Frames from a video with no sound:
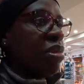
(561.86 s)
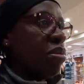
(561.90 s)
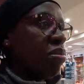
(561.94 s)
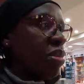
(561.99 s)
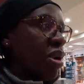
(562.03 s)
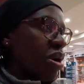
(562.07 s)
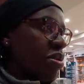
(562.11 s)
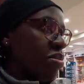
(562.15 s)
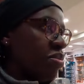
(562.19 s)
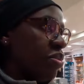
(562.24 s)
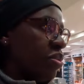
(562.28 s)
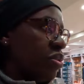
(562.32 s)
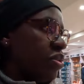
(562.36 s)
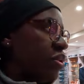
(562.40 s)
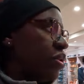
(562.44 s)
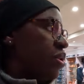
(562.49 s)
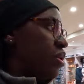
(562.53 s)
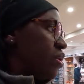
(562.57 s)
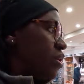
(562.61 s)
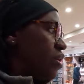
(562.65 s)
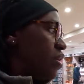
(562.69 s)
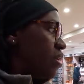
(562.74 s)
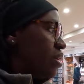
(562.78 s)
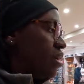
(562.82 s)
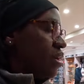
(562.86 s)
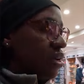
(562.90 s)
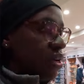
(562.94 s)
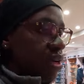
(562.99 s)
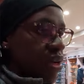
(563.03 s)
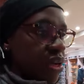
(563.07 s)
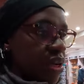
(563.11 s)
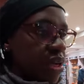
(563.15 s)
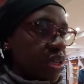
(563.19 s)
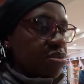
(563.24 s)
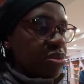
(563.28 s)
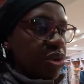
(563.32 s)
my mom
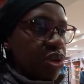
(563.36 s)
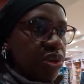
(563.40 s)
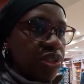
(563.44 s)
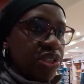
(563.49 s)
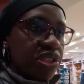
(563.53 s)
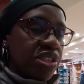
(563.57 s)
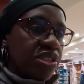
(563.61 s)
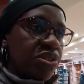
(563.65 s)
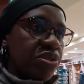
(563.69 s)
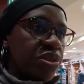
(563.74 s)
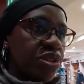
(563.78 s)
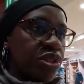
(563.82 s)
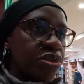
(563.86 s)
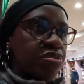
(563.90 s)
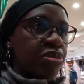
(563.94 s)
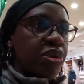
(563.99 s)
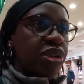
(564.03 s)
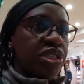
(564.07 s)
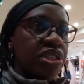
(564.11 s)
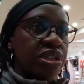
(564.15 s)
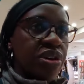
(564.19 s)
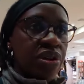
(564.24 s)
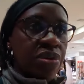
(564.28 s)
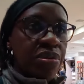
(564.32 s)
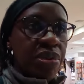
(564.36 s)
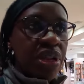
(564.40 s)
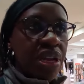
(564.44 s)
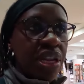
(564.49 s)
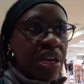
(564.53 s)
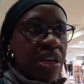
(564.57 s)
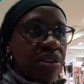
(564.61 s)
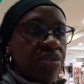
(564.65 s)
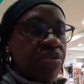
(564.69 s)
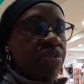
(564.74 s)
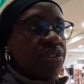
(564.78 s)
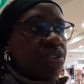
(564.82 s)
because she's so special in my
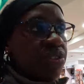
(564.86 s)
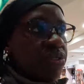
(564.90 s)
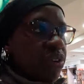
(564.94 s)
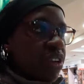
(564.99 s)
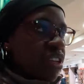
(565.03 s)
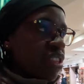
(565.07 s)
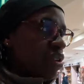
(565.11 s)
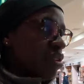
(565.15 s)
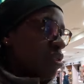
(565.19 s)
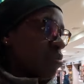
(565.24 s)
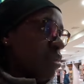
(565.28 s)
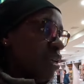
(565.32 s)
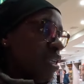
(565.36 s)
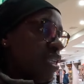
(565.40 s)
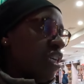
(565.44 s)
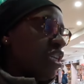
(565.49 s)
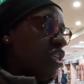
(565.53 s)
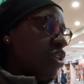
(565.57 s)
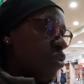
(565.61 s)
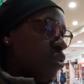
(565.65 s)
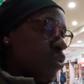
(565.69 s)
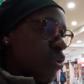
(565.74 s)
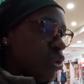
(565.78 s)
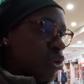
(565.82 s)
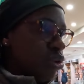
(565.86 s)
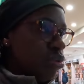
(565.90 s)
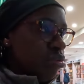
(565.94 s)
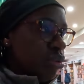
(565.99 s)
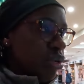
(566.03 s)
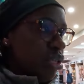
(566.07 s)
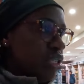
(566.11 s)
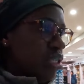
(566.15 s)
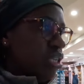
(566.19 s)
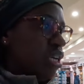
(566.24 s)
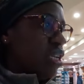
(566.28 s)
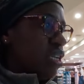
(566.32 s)
life, together with my dad as well,
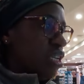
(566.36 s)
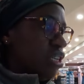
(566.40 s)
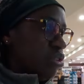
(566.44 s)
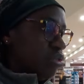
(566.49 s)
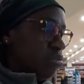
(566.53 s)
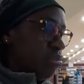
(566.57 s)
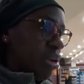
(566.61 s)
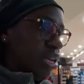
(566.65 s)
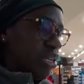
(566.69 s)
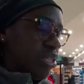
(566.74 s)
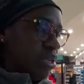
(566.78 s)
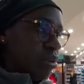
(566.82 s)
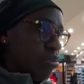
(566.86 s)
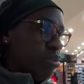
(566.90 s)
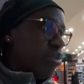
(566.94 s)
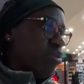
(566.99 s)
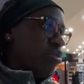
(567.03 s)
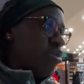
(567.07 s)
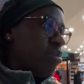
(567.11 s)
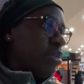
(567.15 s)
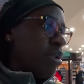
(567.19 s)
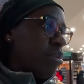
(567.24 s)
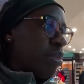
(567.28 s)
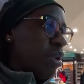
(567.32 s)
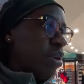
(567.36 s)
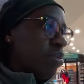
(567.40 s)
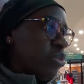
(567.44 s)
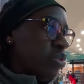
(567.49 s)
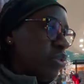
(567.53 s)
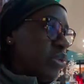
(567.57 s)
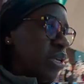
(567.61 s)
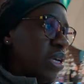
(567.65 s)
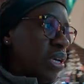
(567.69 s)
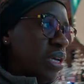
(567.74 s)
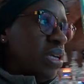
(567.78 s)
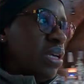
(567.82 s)
but I need to buy something for my mom
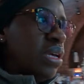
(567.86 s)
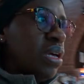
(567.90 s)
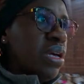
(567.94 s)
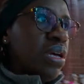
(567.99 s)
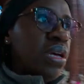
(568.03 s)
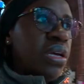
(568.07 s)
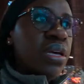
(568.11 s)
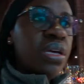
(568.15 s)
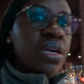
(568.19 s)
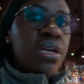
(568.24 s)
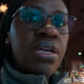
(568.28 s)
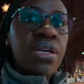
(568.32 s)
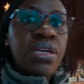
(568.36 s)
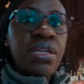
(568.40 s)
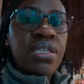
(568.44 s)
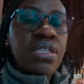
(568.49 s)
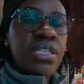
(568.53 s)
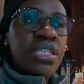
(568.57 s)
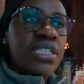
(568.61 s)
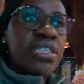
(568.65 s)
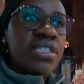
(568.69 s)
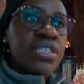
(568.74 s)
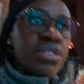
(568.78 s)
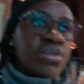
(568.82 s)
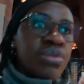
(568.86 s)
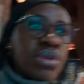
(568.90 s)
today, and this